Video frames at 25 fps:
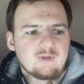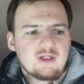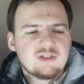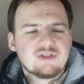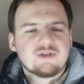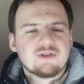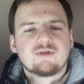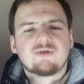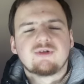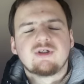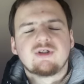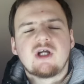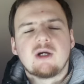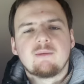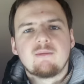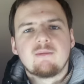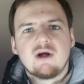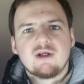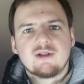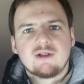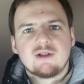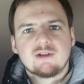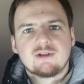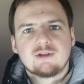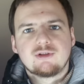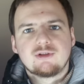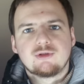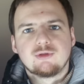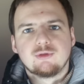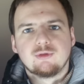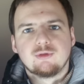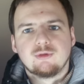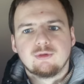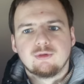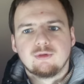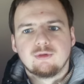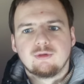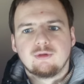it's not recommended
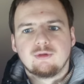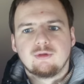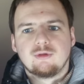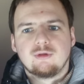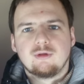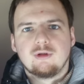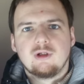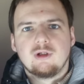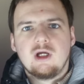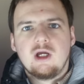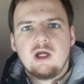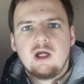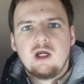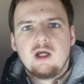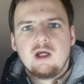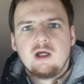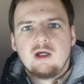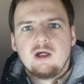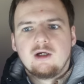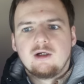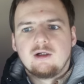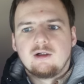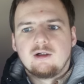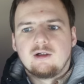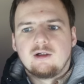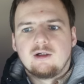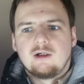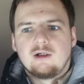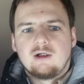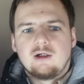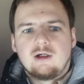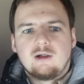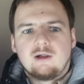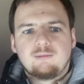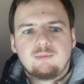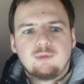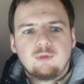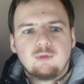to
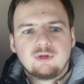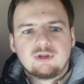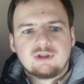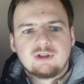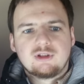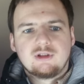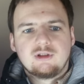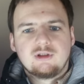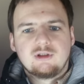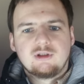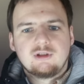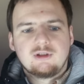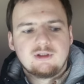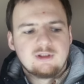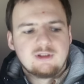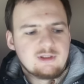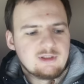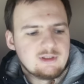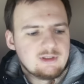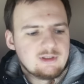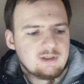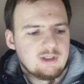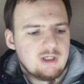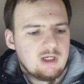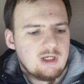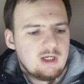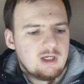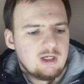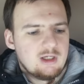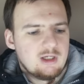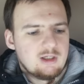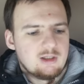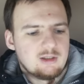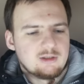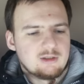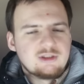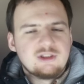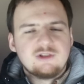put
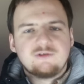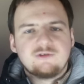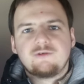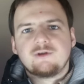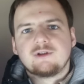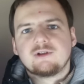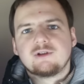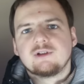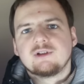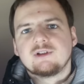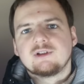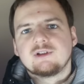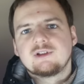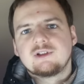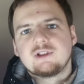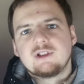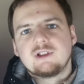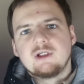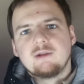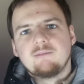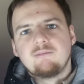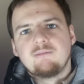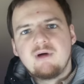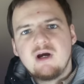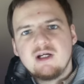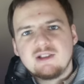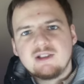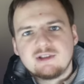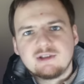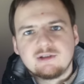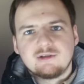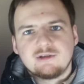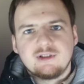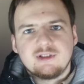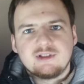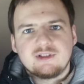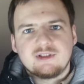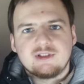a different
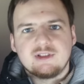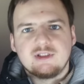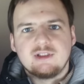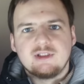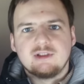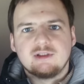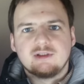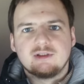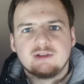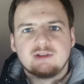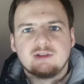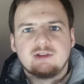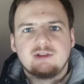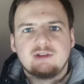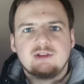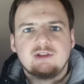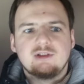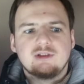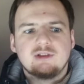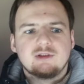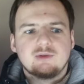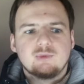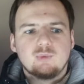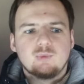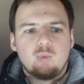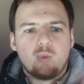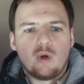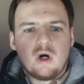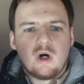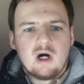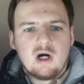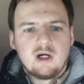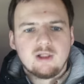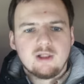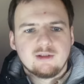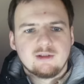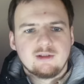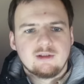batteries in
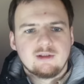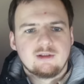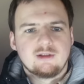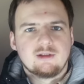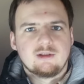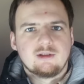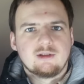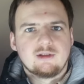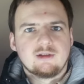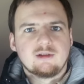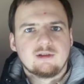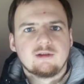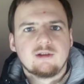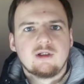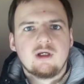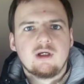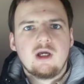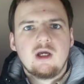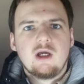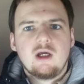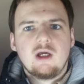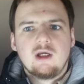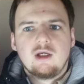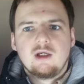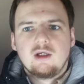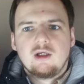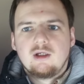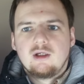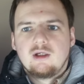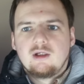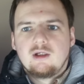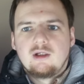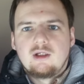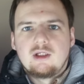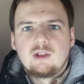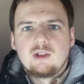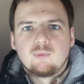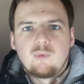
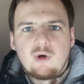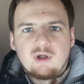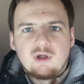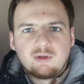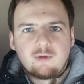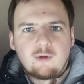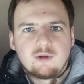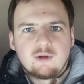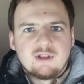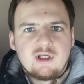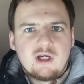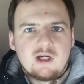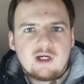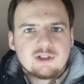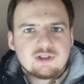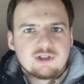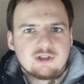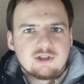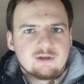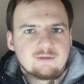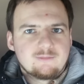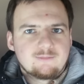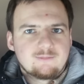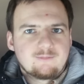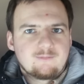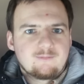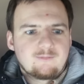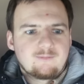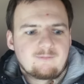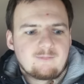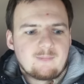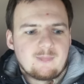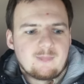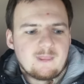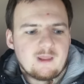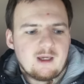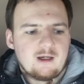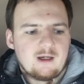one connection,
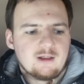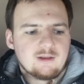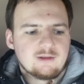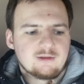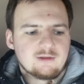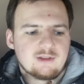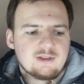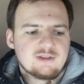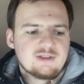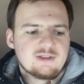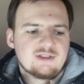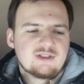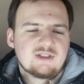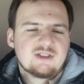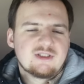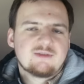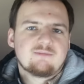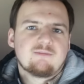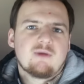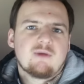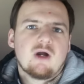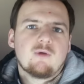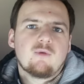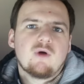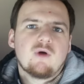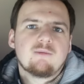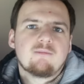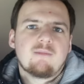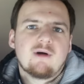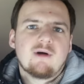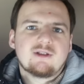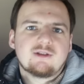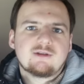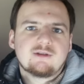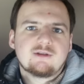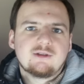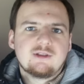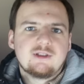and this is my van
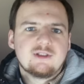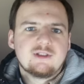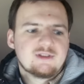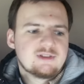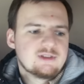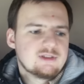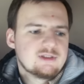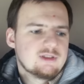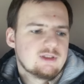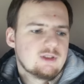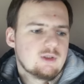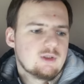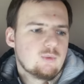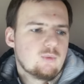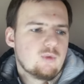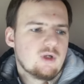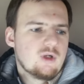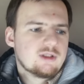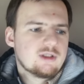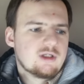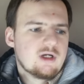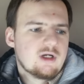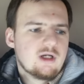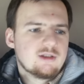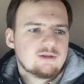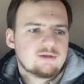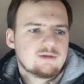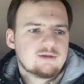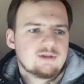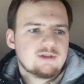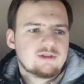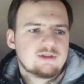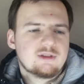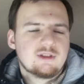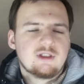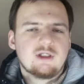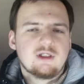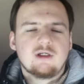battery is
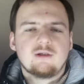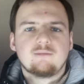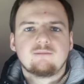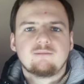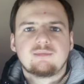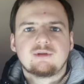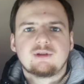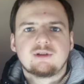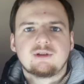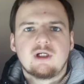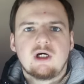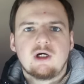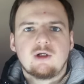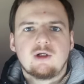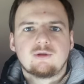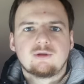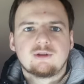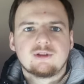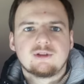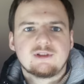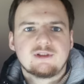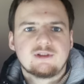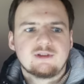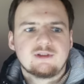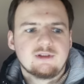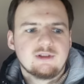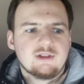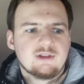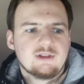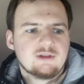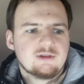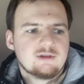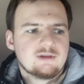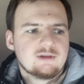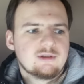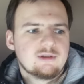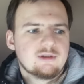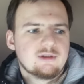100 ampere hours,
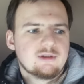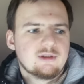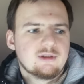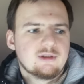and